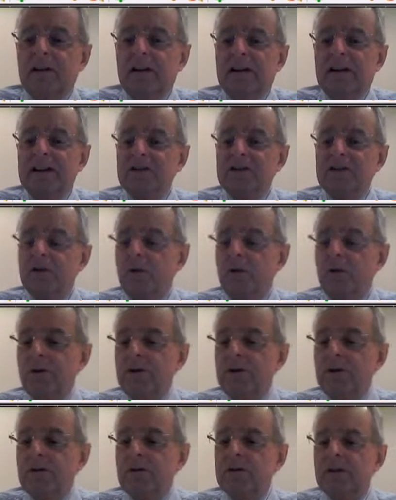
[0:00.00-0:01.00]
it's an
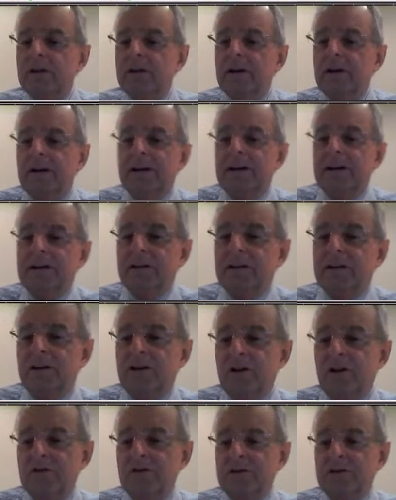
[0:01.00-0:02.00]
oil
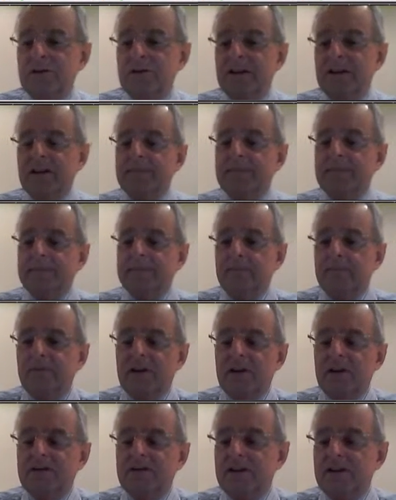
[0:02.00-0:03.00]
currency.
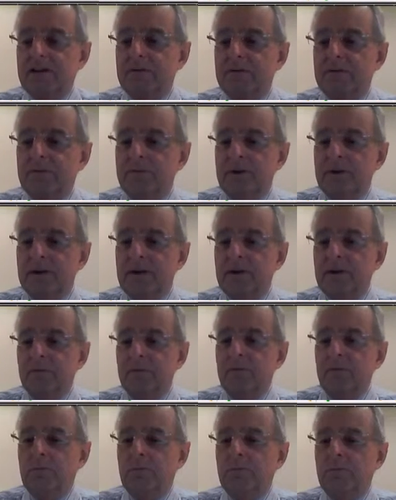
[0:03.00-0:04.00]
So
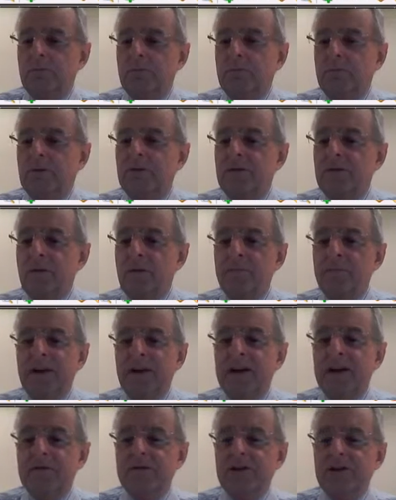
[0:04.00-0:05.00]
we've got
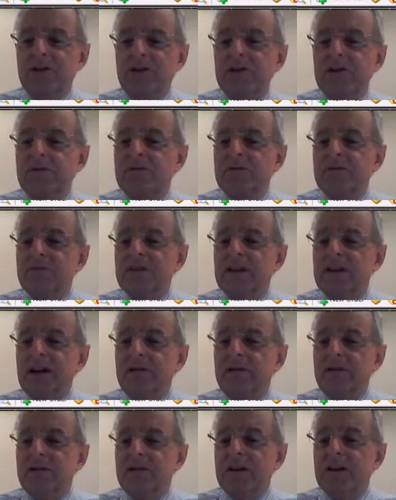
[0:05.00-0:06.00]
bearish
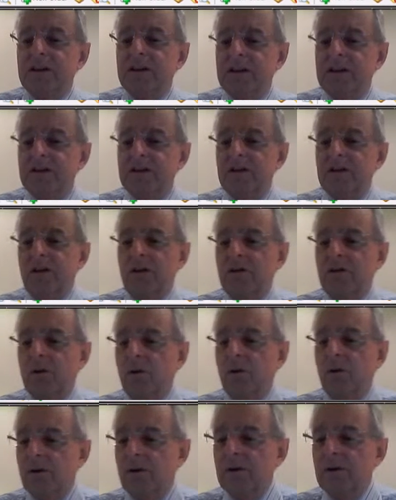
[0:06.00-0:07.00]
COTs on
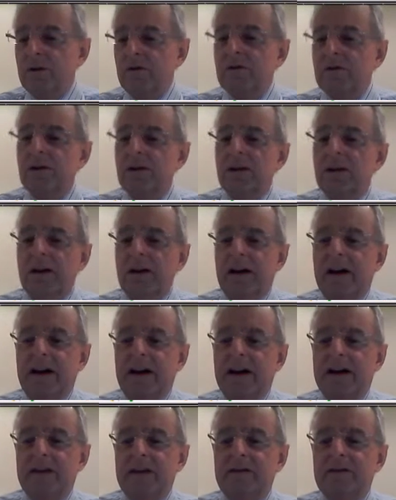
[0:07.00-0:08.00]
oil,
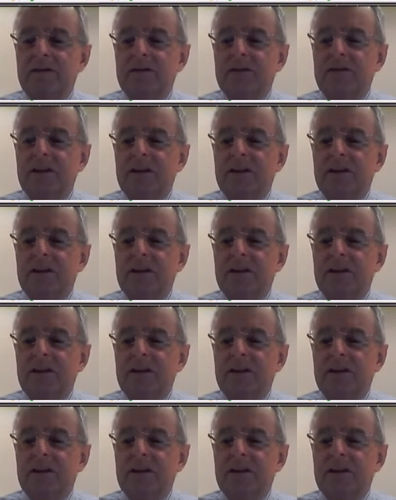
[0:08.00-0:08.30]
and